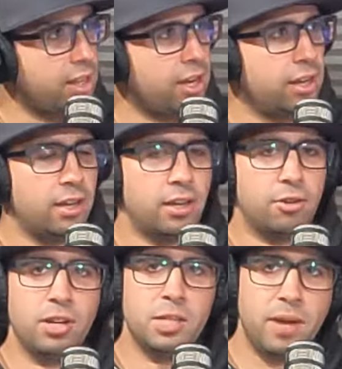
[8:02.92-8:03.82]
then it
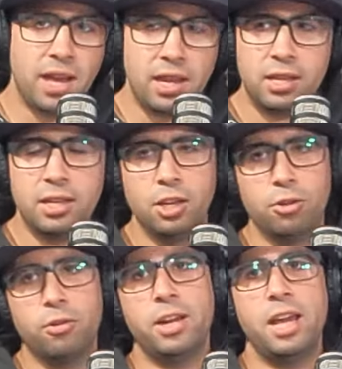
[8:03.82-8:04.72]
creates panic and
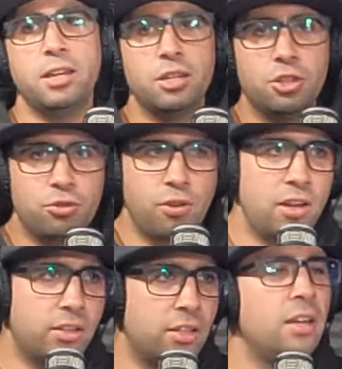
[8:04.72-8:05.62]
create
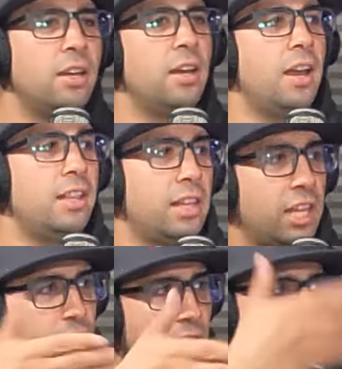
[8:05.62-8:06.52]
distrust, and then,
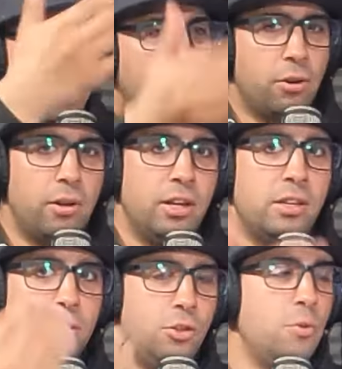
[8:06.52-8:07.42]
like you said, when there
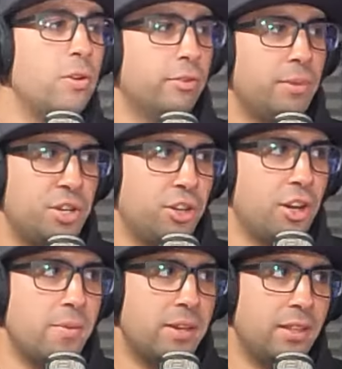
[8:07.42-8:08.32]
is new information
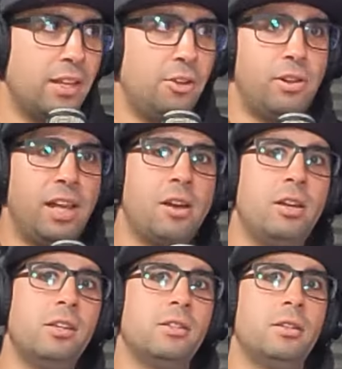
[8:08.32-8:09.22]
coming, then you're like,
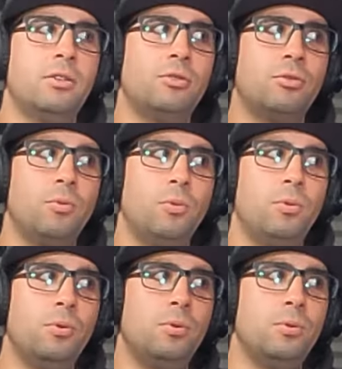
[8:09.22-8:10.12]
is this
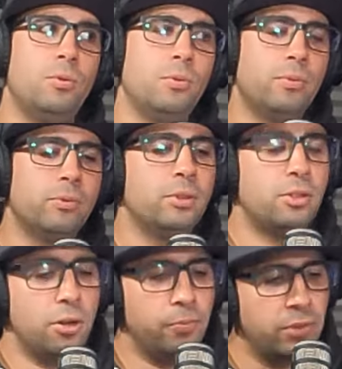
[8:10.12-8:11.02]
whoa. Yeah.
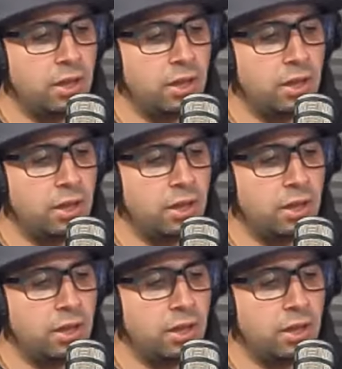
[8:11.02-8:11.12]
So,